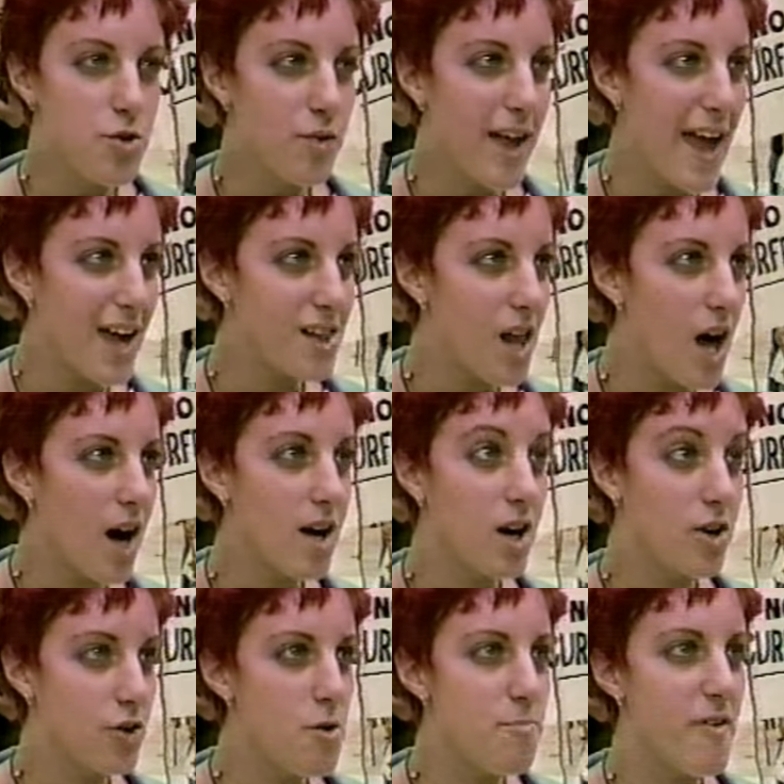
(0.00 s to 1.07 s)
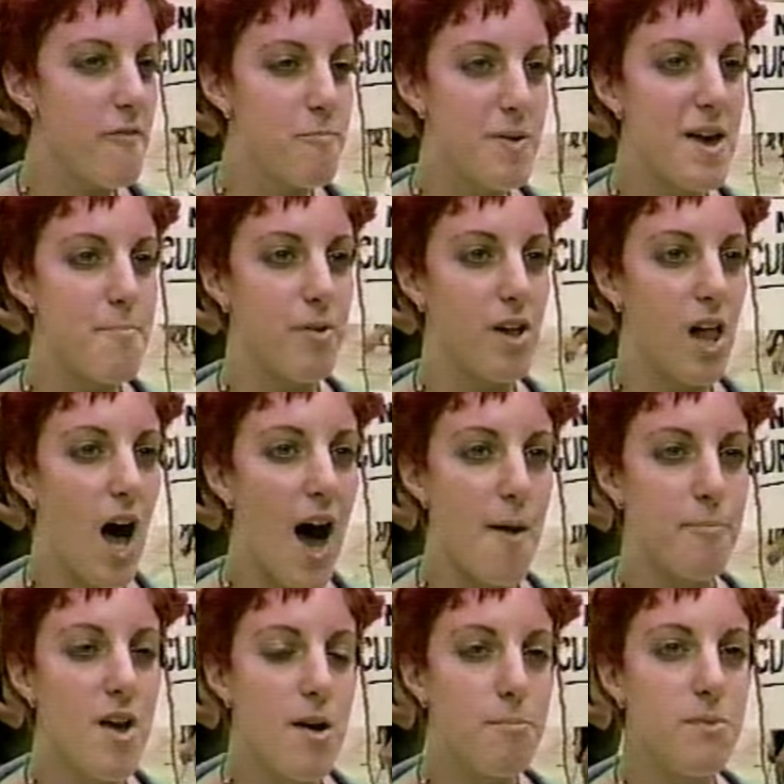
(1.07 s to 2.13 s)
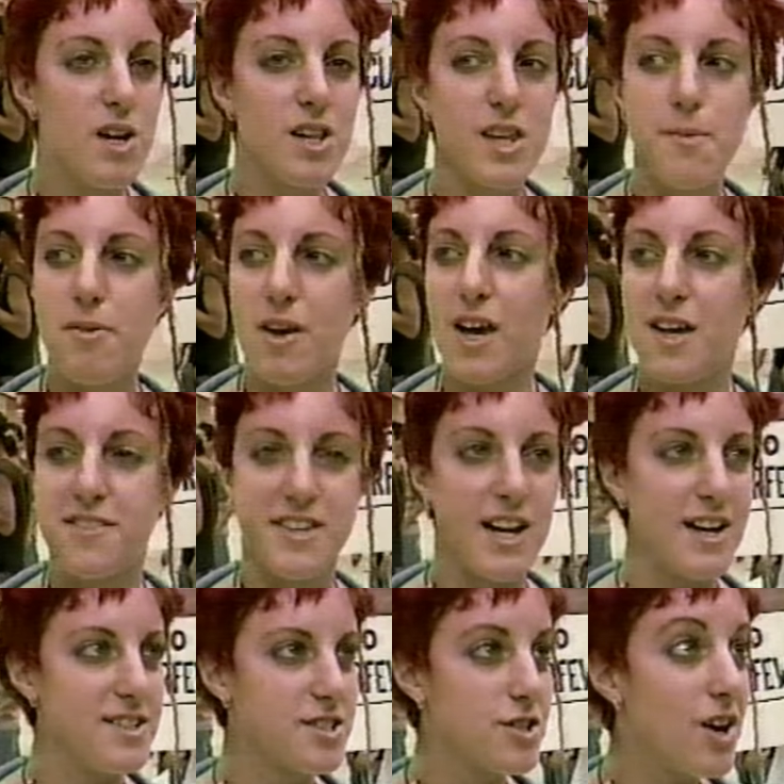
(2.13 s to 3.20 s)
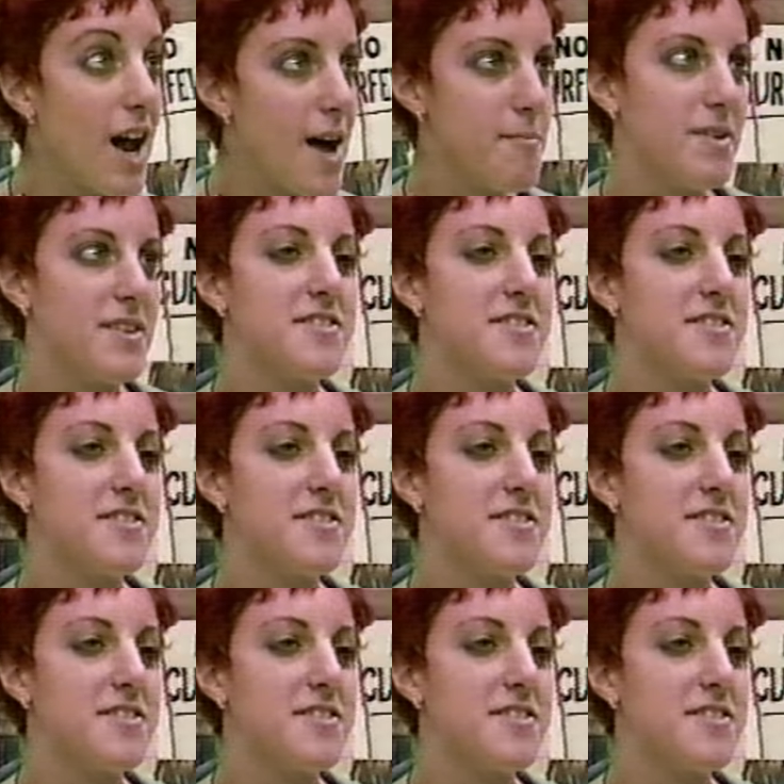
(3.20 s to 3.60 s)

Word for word: You can't lock a group of people up merely because there is crime.